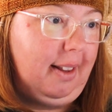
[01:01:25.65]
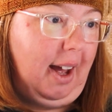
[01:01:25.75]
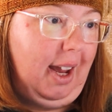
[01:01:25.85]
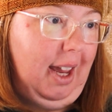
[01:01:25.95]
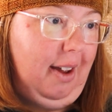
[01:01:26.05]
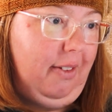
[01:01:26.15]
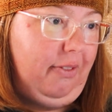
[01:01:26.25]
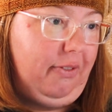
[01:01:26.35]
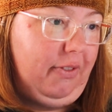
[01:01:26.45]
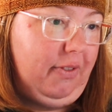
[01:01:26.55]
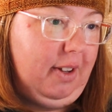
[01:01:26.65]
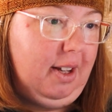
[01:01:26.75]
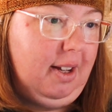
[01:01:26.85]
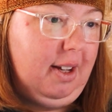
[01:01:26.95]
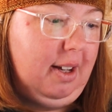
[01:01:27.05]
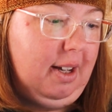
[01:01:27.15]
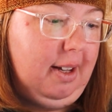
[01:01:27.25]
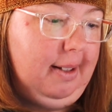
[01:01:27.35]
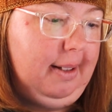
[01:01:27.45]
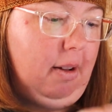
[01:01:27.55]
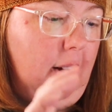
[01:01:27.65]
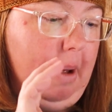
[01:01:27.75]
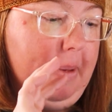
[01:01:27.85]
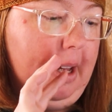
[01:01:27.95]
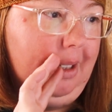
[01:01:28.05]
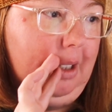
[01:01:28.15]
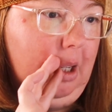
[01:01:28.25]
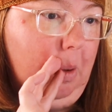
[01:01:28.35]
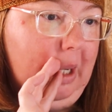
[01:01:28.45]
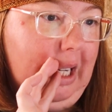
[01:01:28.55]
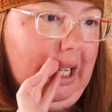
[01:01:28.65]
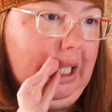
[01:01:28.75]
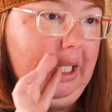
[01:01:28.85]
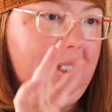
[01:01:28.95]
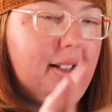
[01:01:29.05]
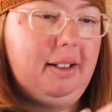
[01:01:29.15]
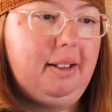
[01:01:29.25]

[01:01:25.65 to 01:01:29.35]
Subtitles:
life? So I'm into it.